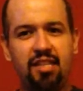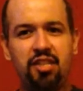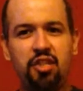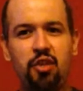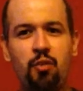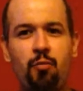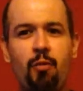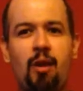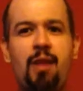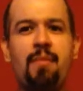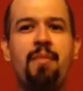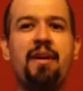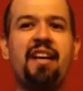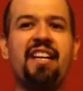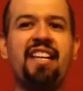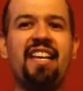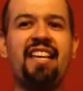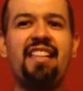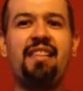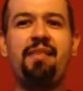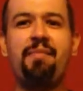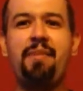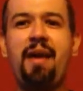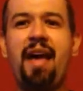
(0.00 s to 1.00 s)
to win Money
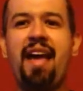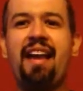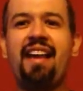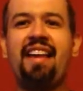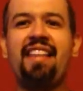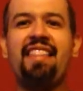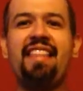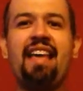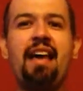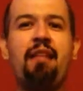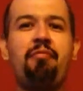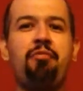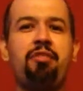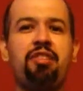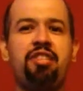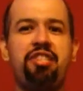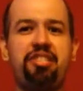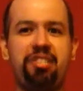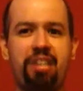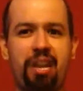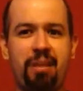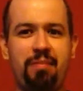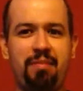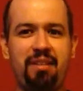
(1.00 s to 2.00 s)
in the Bank, and that was
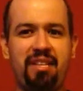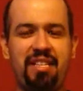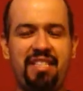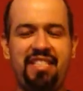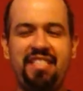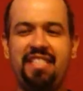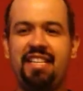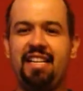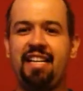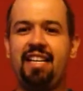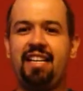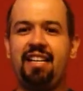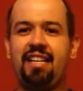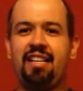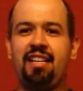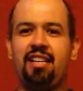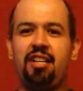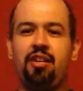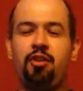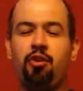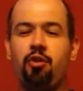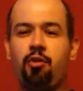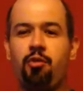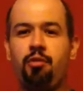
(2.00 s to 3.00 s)
Sheamus,
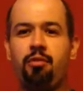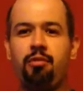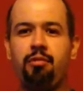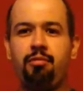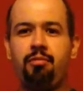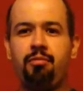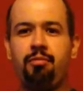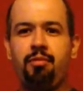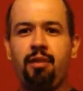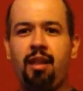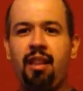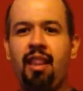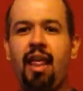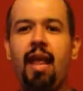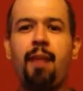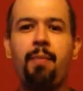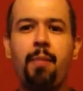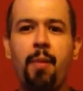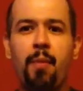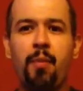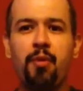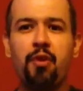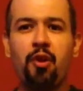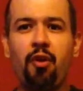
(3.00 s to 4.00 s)
who a lot of
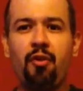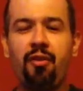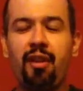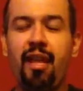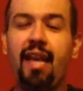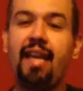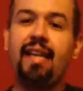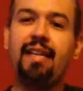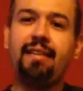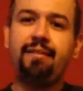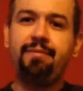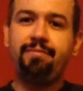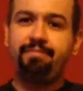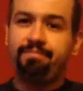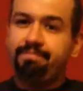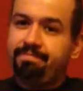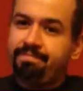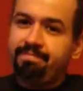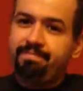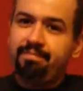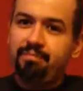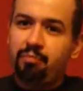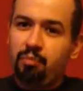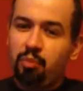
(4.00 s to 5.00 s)
people don't like.
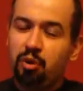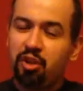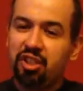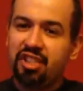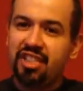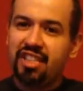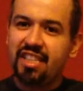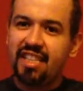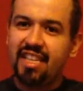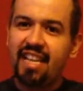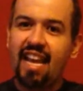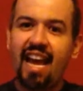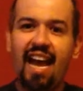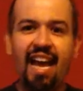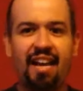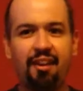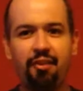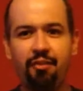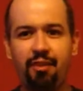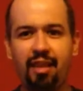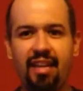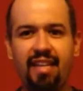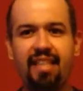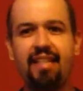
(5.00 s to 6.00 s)
Personally, I
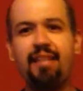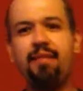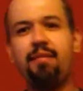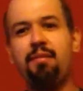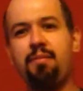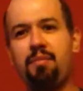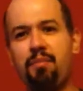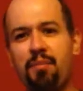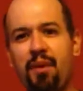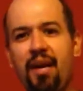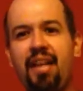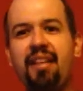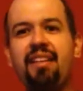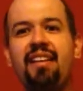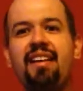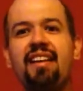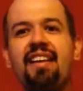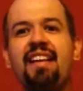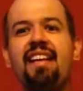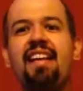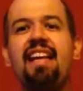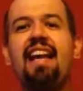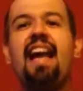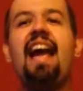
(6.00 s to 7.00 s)
don't like him, but
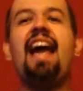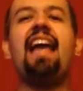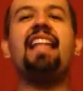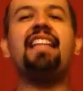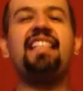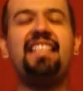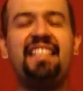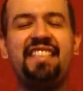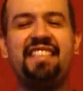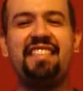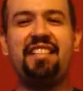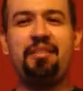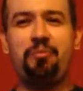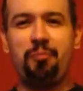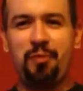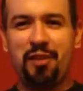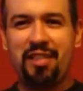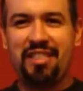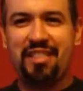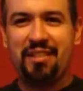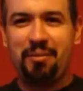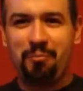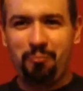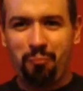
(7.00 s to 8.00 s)
at least it
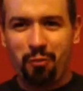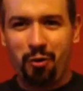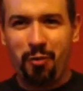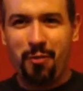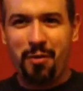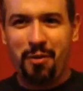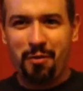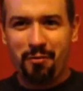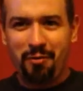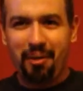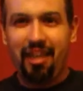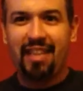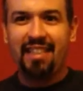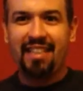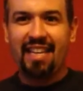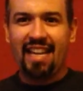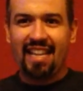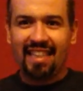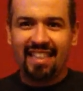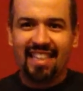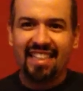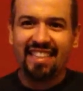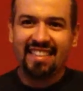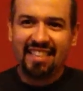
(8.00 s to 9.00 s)
wasn't Roman Reigns.
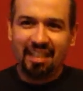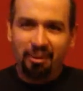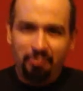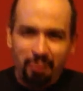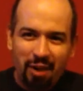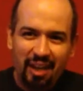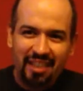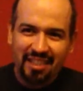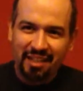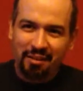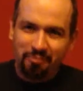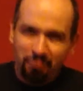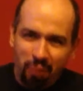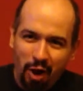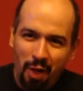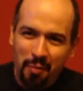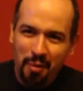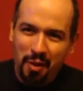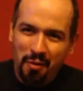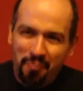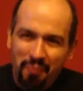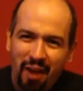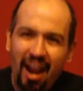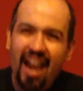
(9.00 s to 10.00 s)
At least it wasn't
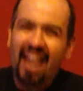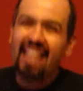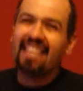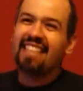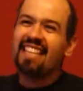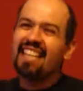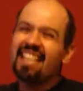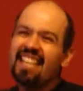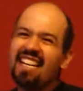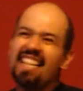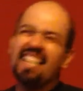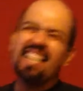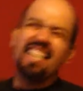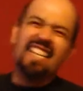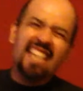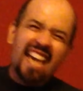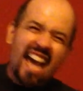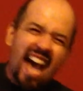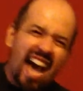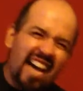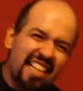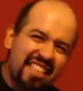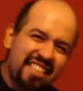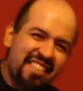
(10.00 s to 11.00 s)
Roman Reigns!
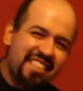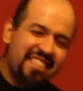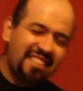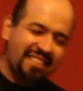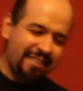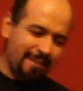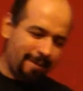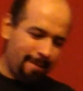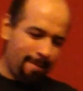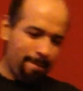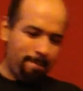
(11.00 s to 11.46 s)
Yes!